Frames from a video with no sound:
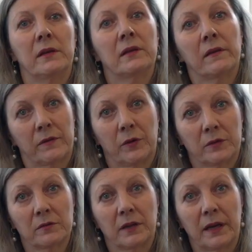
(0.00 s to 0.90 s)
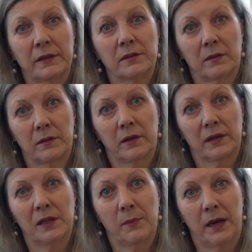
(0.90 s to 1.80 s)
in a certain kind uh,
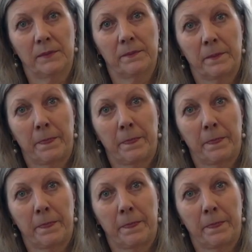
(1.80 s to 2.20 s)
anima